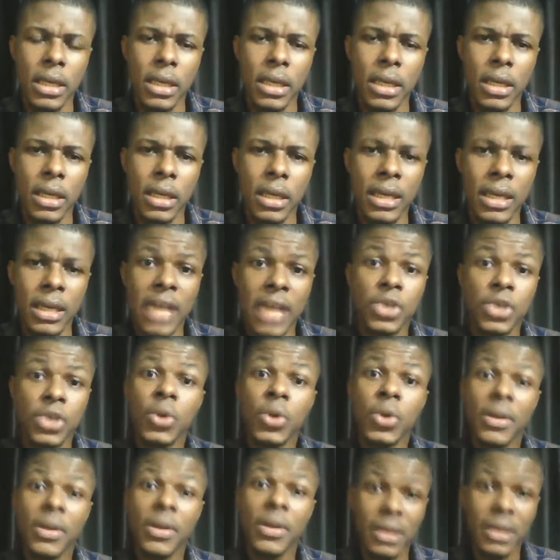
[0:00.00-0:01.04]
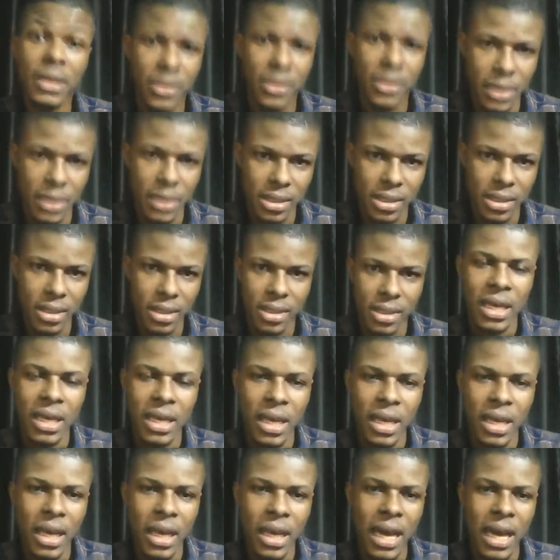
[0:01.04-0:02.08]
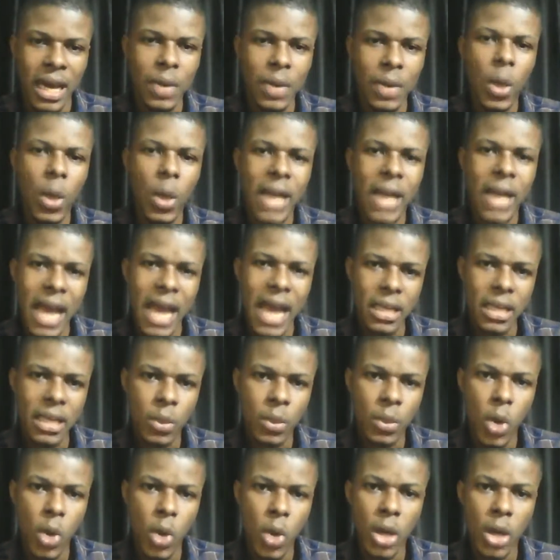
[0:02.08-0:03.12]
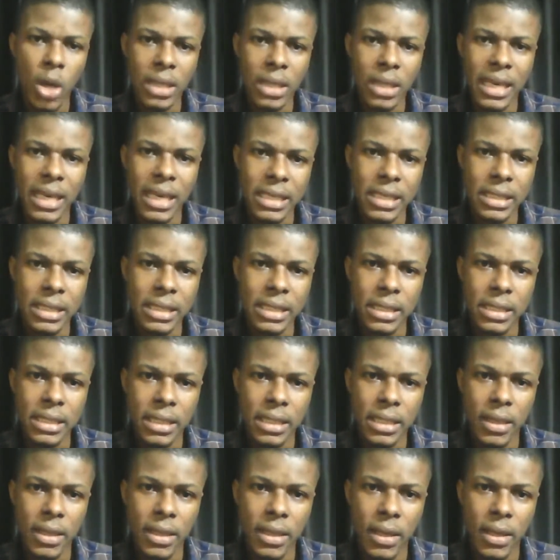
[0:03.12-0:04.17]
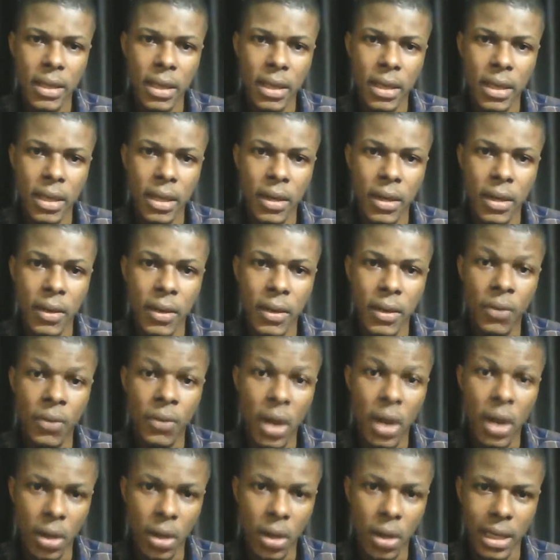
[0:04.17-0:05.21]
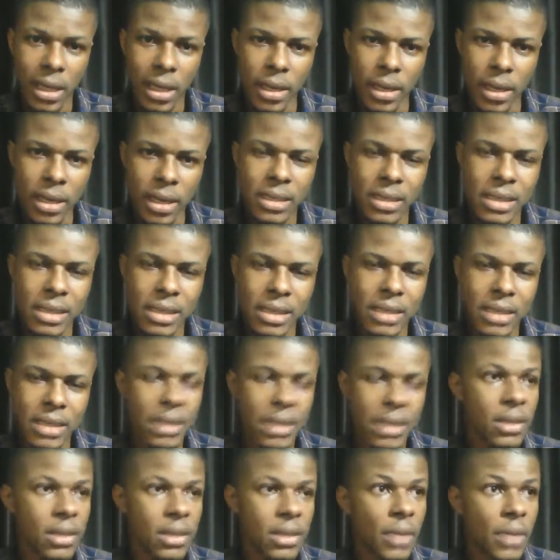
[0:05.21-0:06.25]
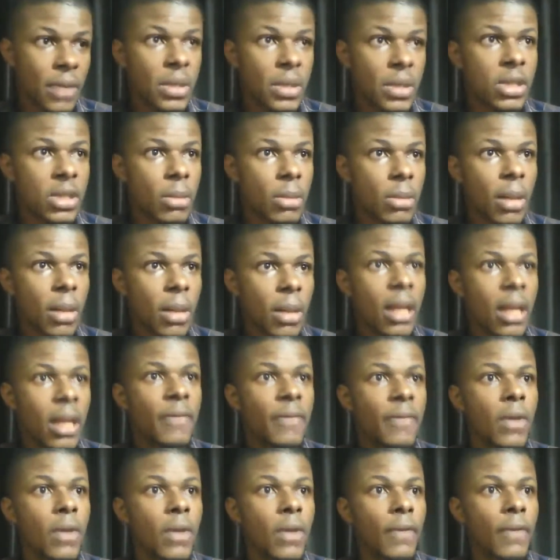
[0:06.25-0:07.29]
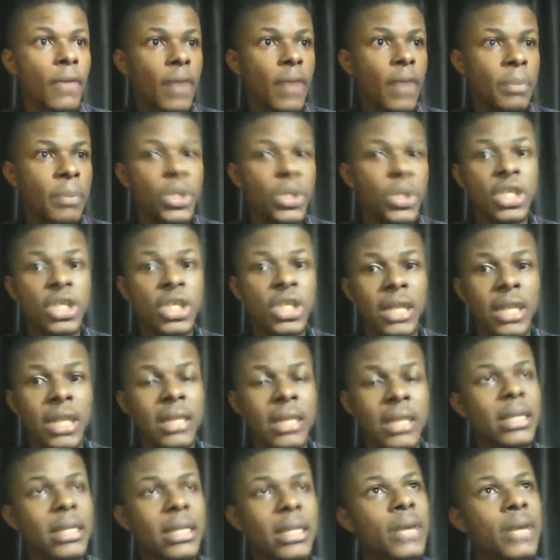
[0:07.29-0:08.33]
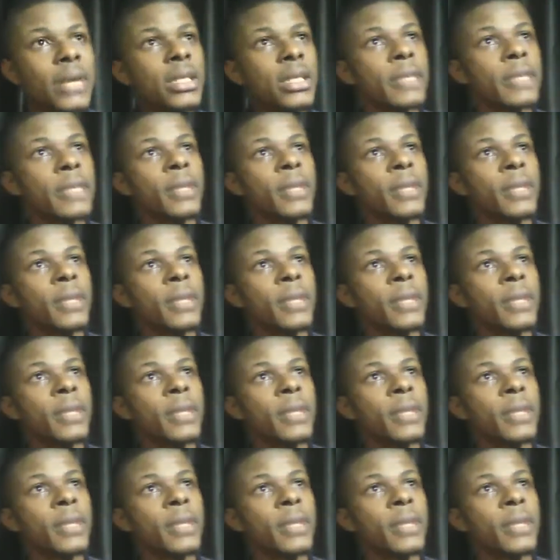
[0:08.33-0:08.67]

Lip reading: it has two characteristics. On the one hand, the world is regular in the sense that there is some level of there is